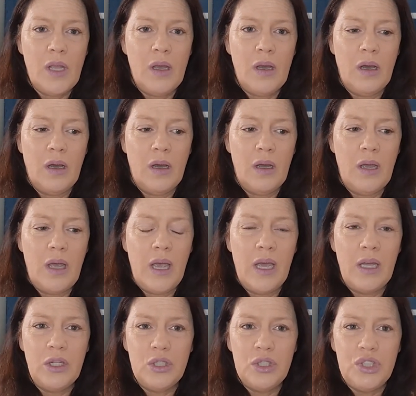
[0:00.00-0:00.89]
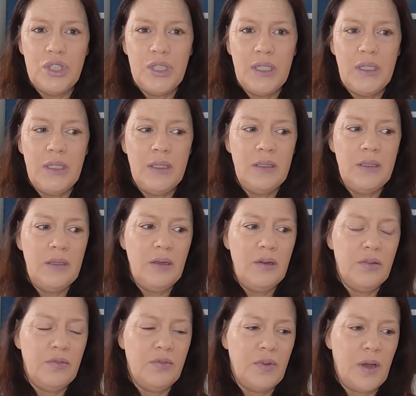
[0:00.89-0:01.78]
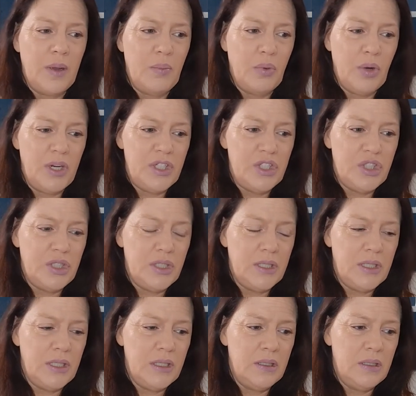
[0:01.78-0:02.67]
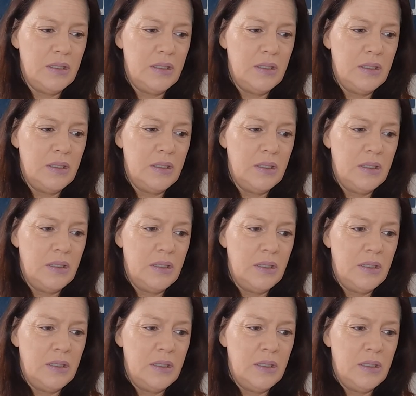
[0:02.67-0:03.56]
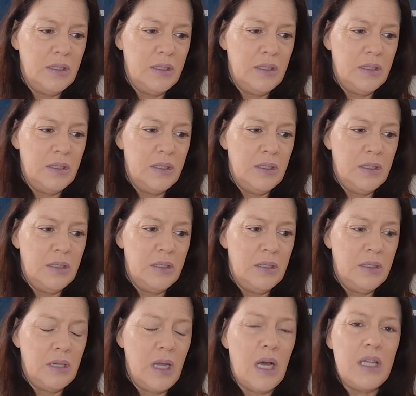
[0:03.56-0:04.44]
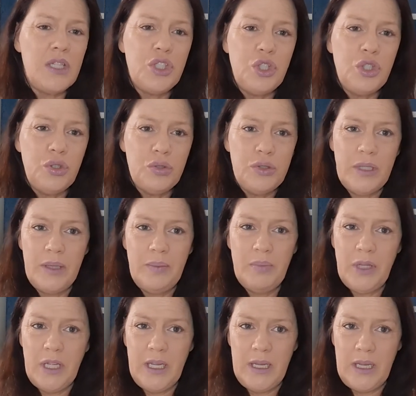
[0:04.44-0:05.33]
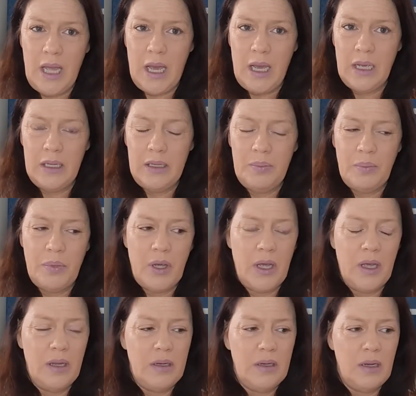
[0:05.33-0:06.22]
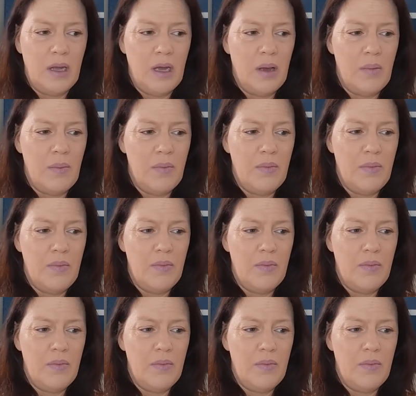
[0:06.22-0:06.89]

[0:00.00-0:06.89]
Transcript: uh, energy, vibration, not too deeply yet, but um,